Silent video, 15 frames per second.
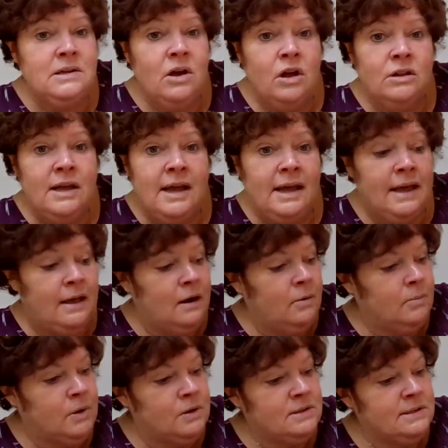called
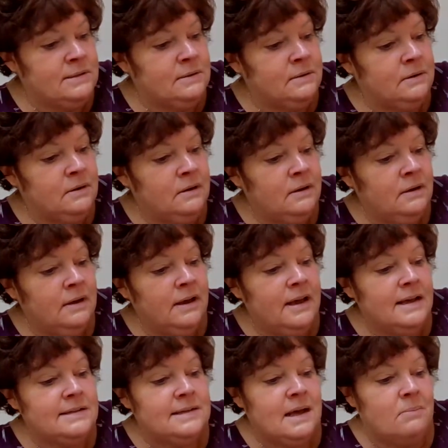Animals.
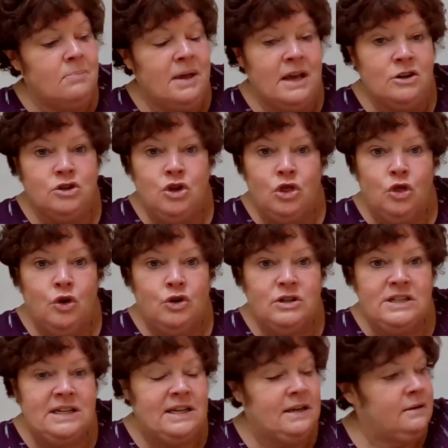It's on page
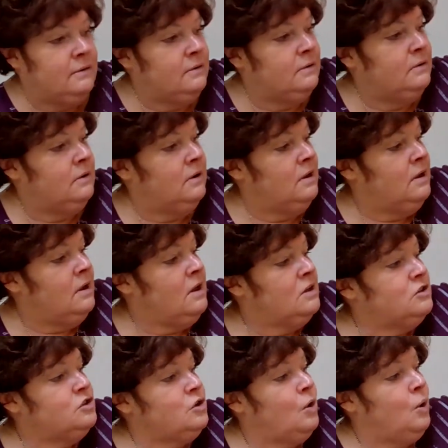13.
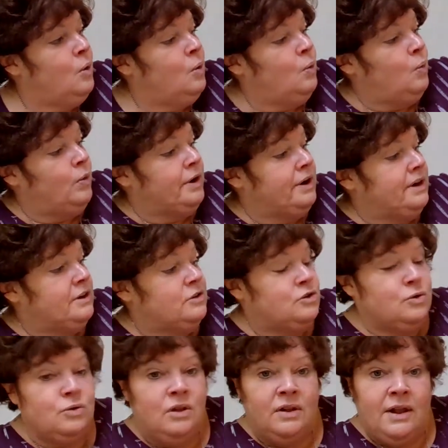So we're going to
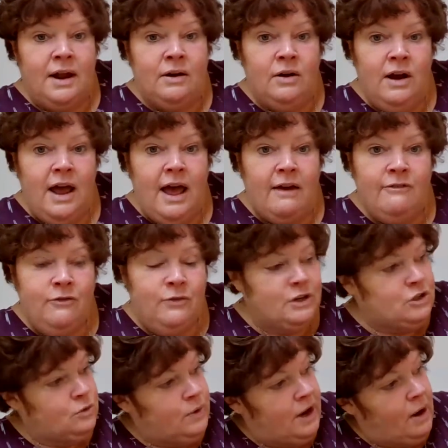do the letter F,
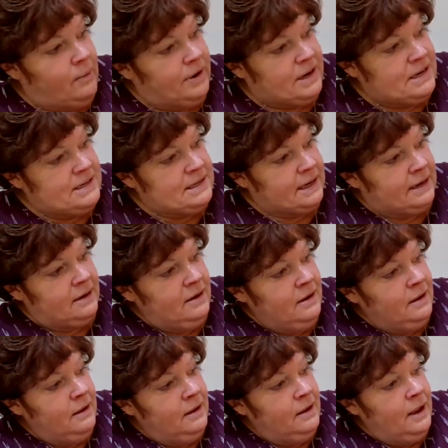which we already did.
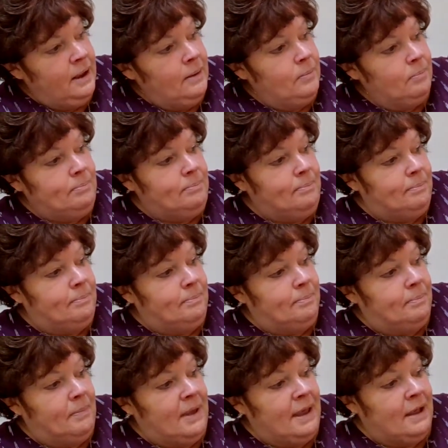
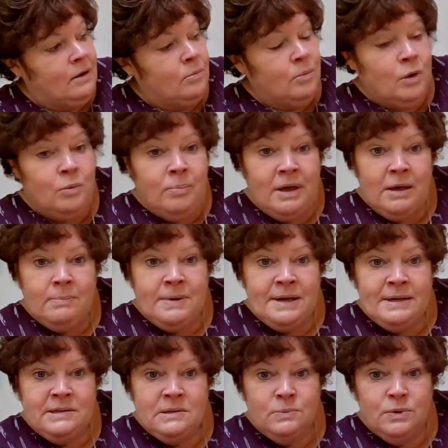Animal
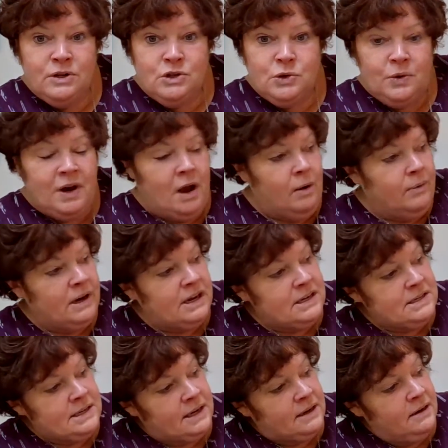babies, which we already
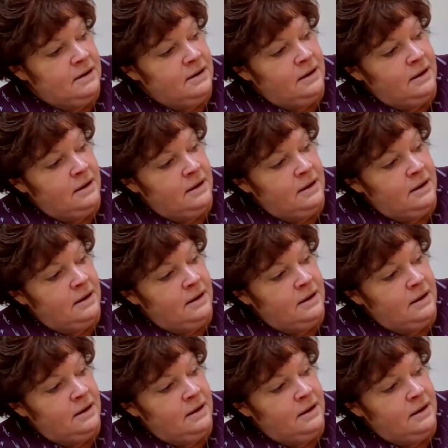did.